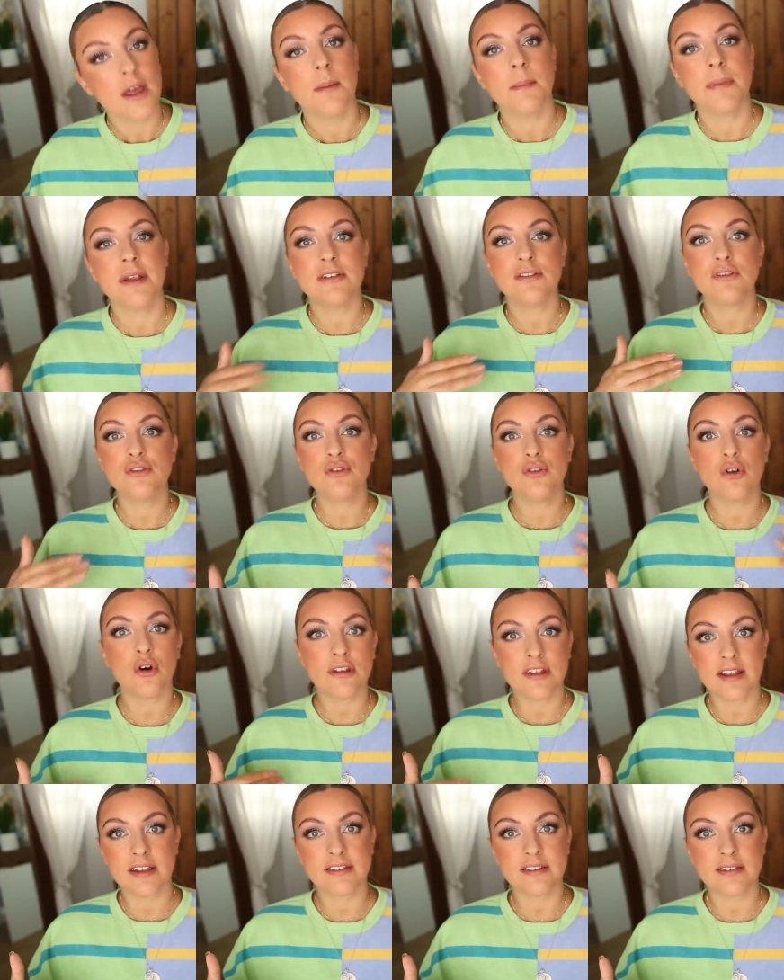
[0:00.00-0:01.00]
but it's
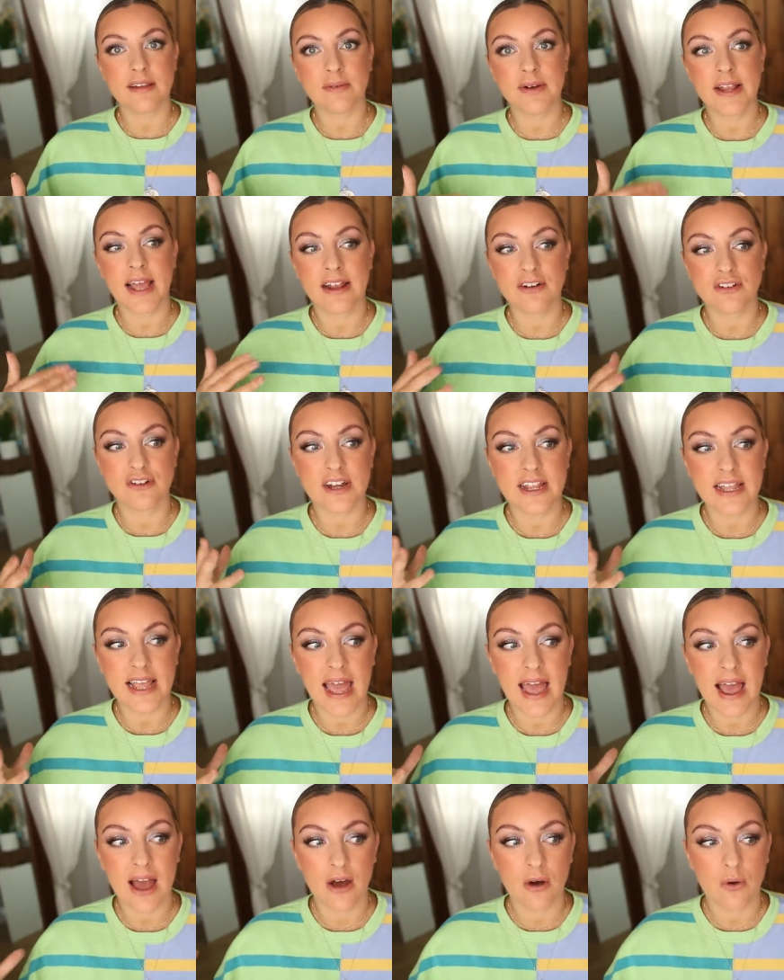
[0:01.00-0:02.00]
not necessarily actually
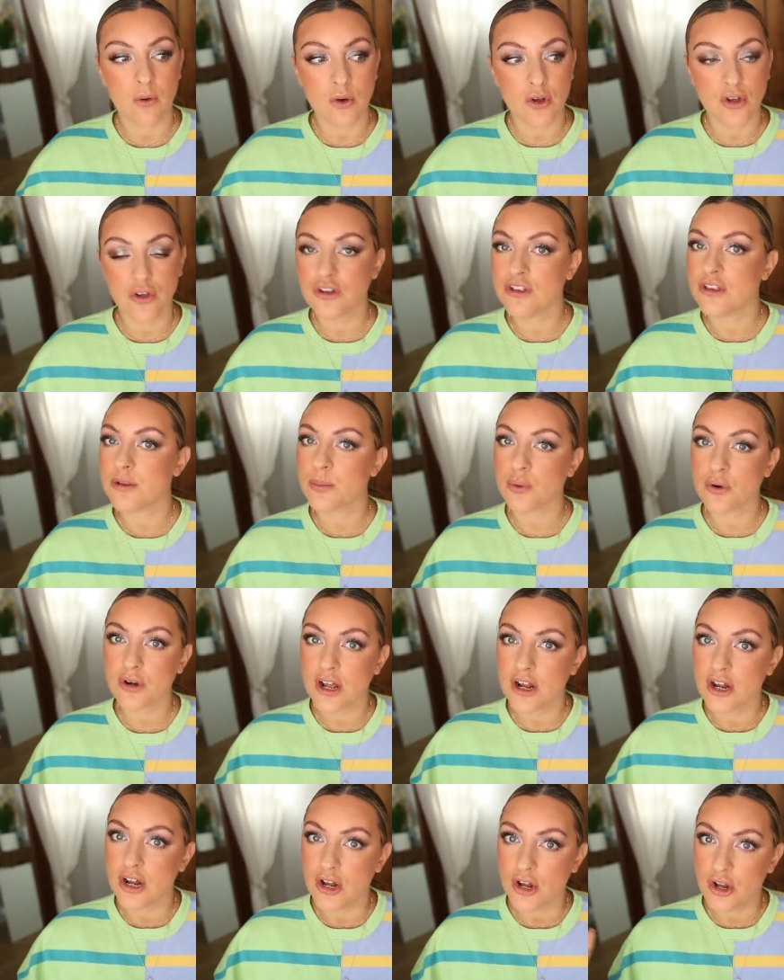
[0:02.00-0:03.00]
how good the
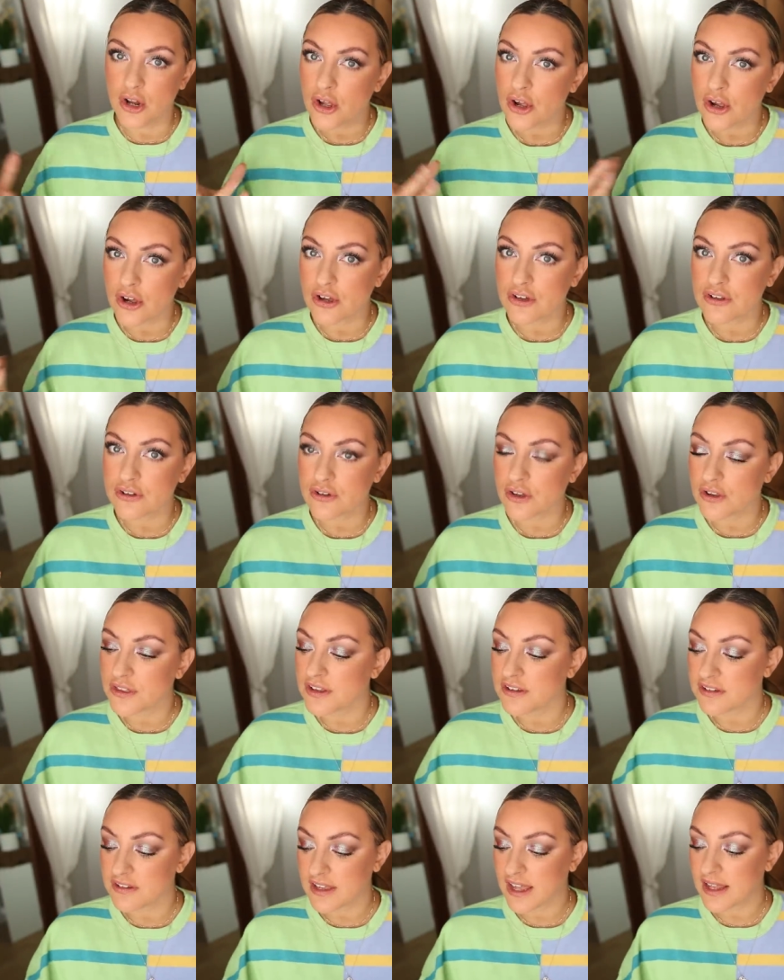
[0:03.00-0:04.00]
product looks on
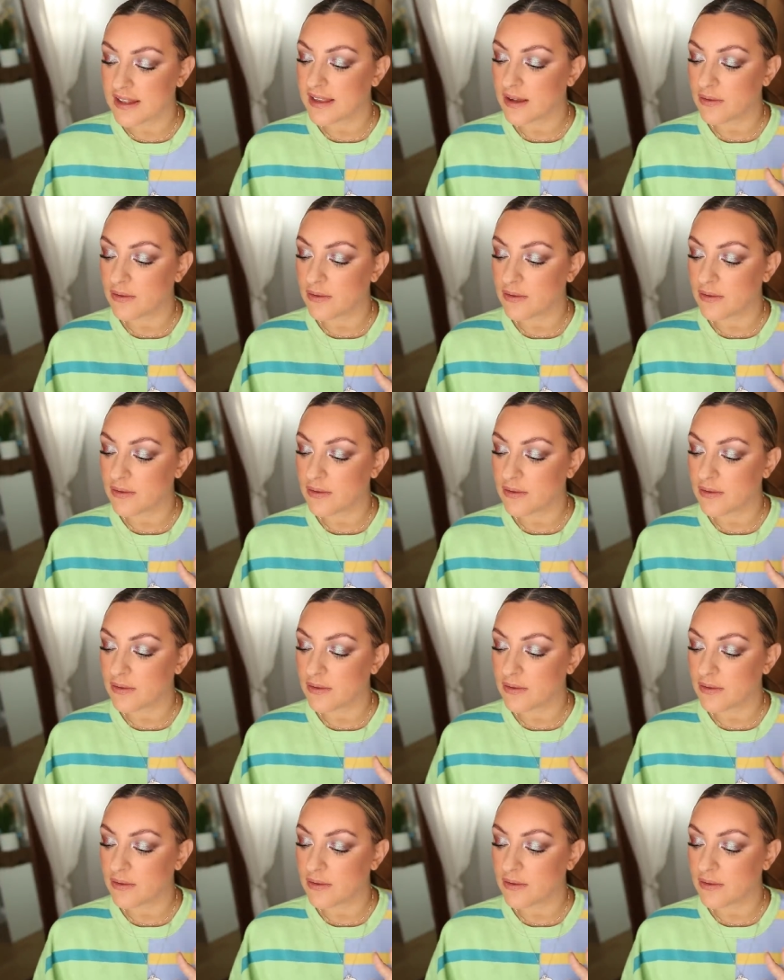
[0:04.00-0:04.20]
the skin.